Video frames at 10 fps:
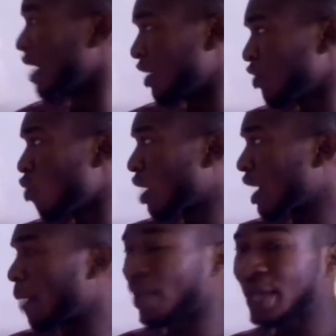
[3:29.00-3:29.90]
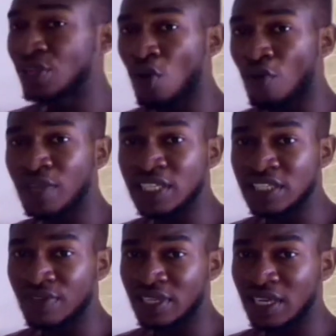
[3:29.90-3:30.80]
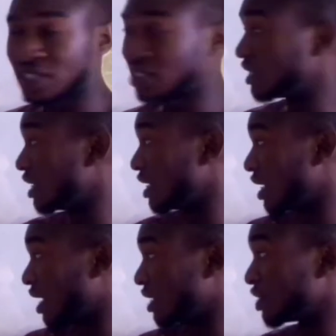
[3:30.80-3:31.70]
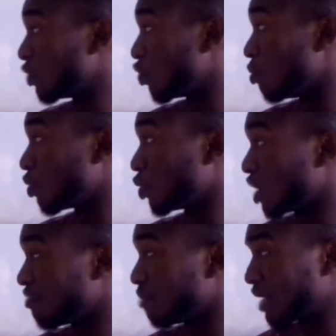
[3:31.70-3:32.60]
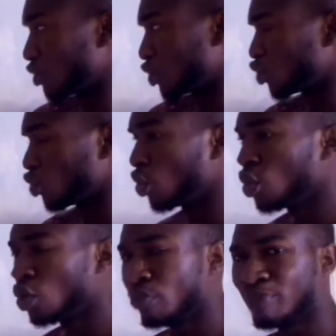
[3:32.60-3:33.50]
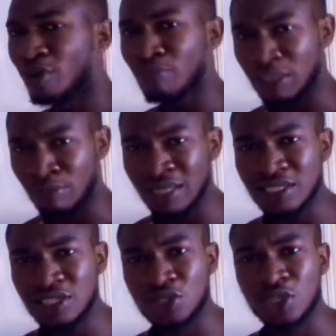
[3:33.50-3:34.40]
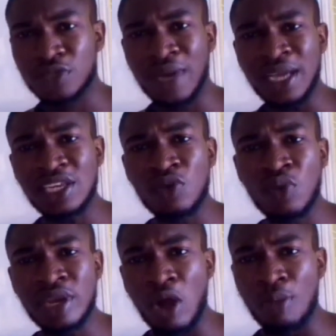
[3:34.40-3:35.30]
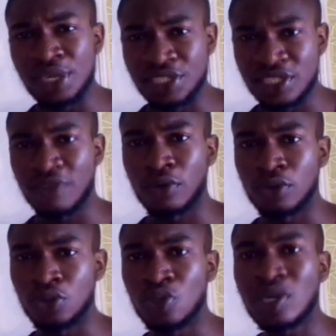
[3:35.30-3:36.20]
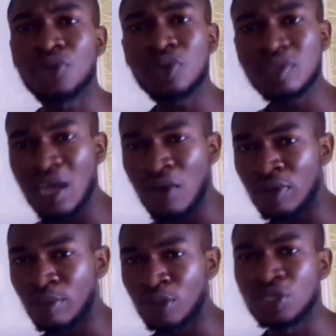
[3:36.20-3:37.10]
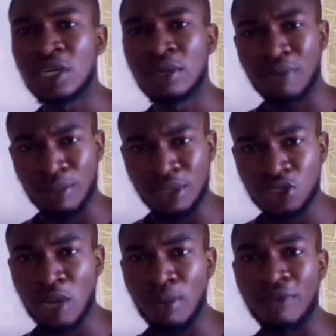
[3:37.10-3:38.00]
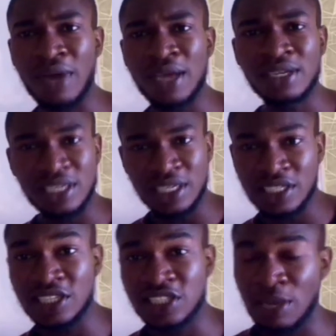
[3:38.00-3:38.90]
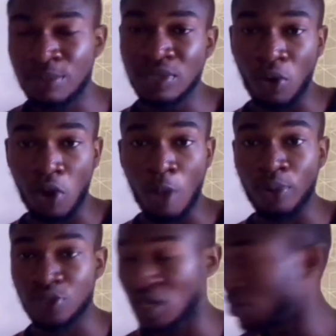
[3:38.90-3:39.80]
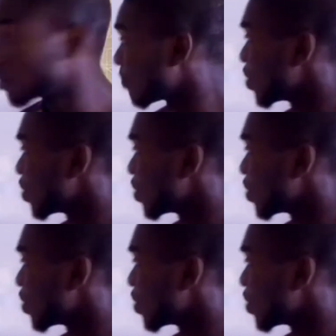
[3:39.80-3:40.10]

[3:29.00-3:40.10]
I know we can apply the law of negative index here as a whole because I have minus 2. But mathematics is just find a way that will be easier for you. You can do it that way, but mathematics is all about finding the easiest step that will help us out.